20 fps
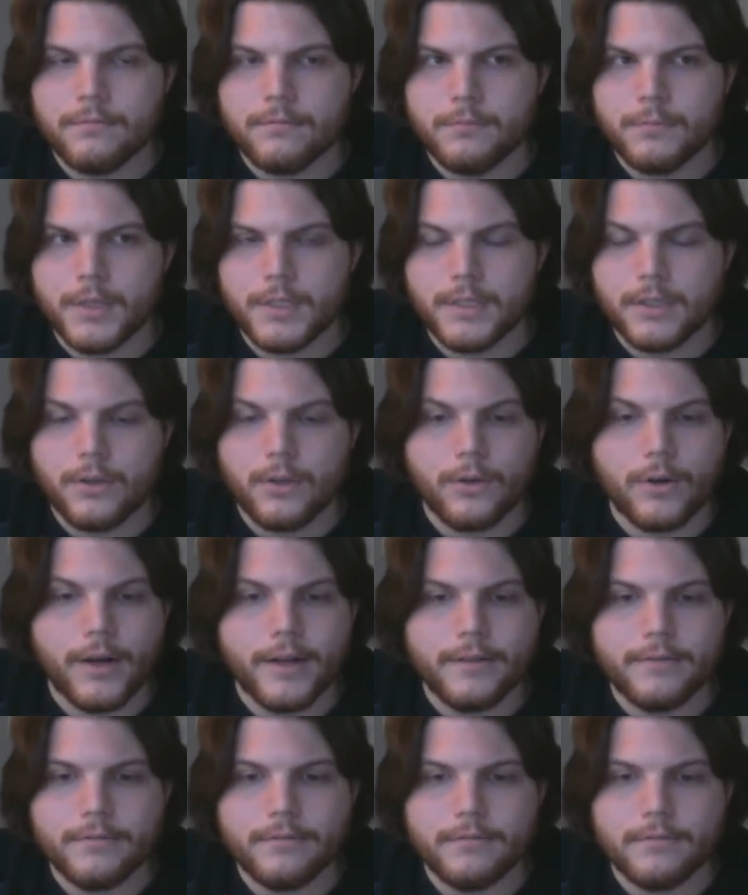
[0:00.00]

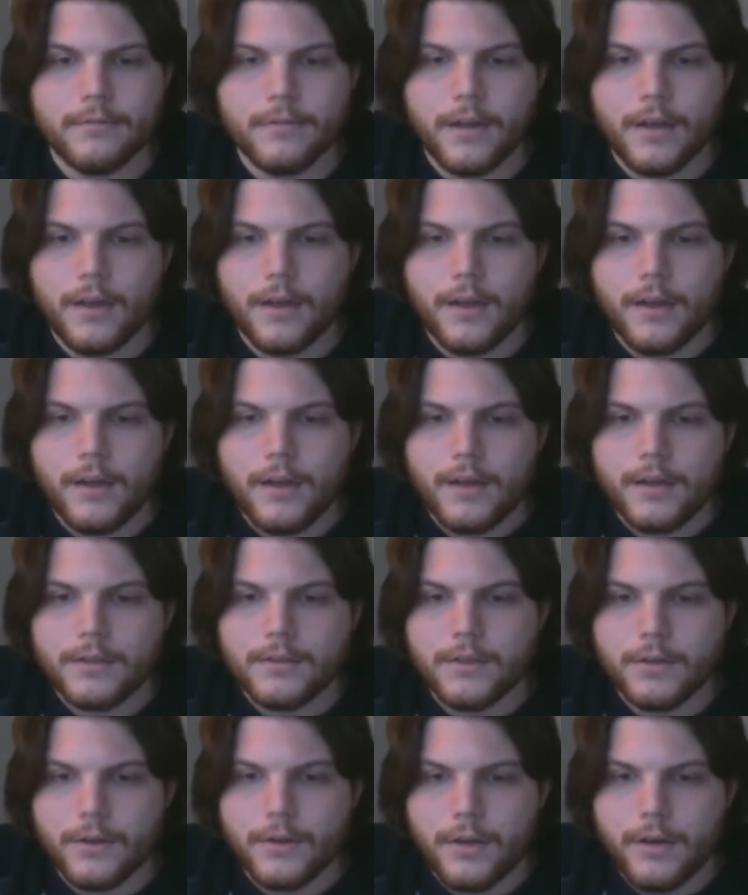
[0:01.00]
pentachloride.
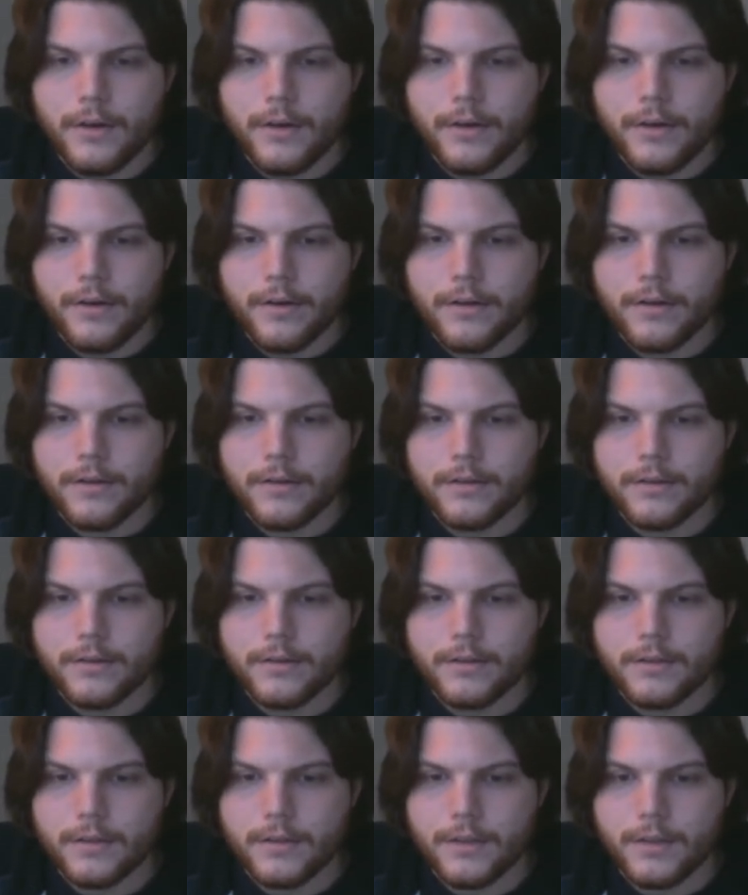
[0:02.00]
So here,
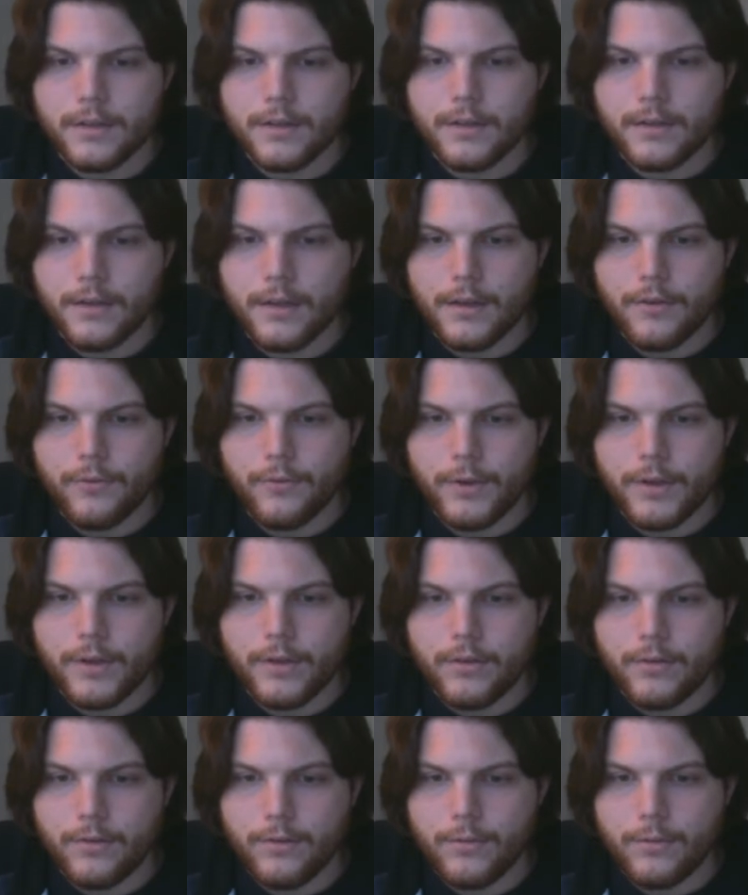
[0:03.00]
let's see, if we
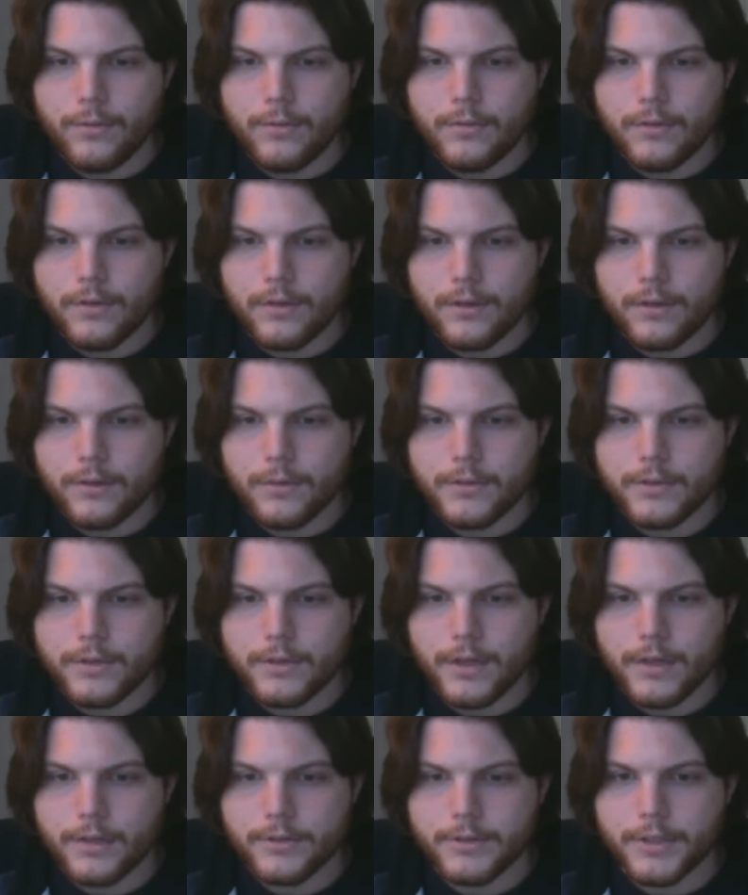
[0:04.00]
do the Lewis
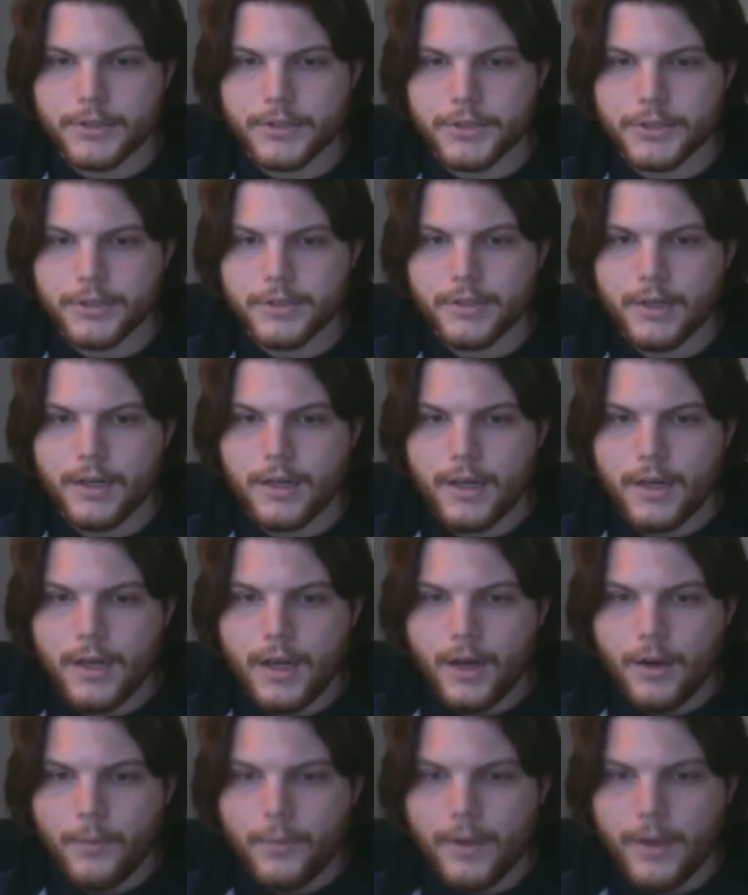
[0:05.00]
dot structure,
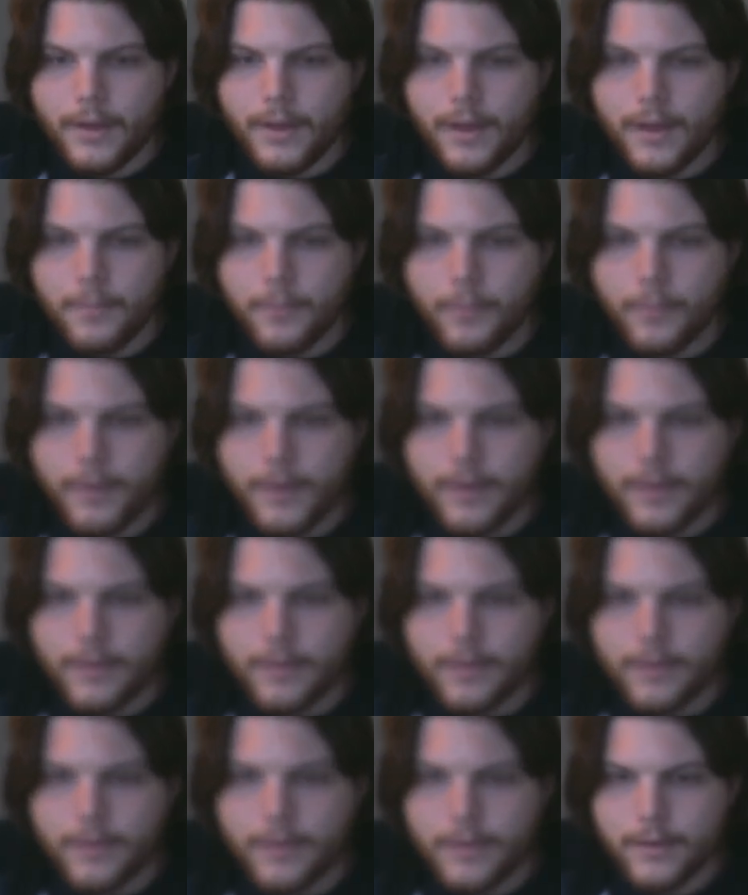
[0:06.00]
we end up with
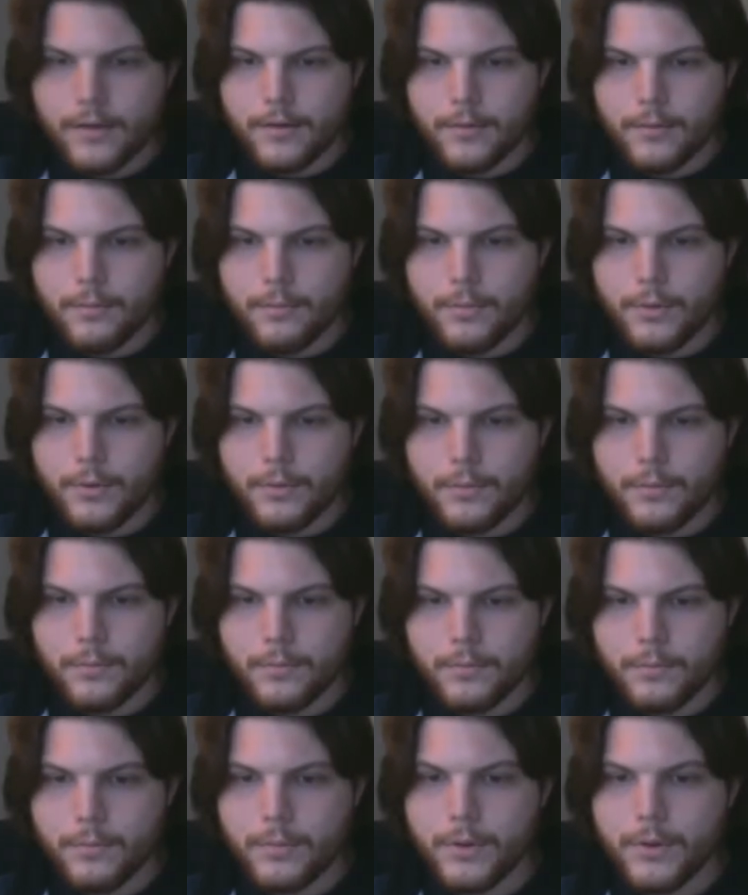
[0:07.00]
boom,
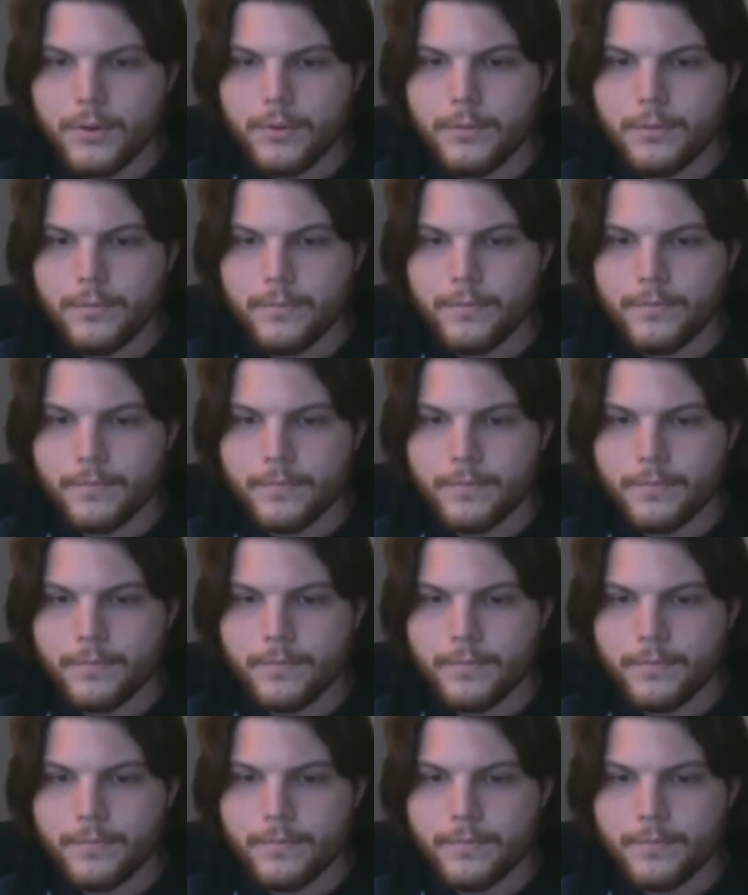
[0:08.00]
boom,